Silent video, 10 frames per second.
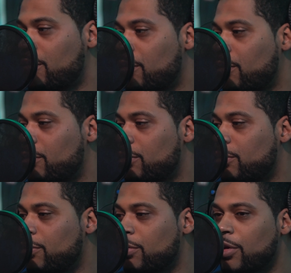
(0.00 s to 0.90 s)
Yep.
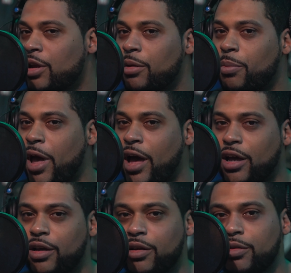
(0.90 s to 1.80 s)
In the
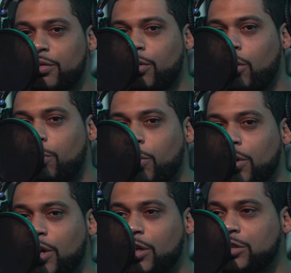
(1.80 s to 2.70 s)
back on the
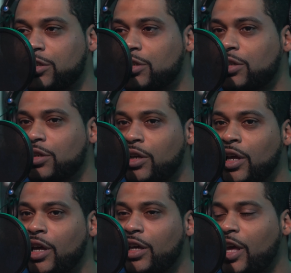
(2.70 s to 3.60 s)
production,
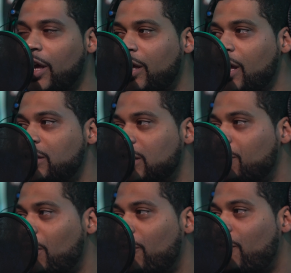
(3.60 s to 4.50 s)
King Quise in the
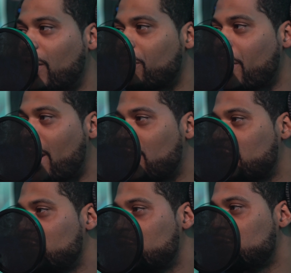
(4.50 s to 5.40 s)
motherfucking back.
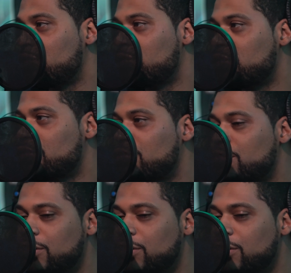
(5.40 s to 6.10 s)
Yes, sir.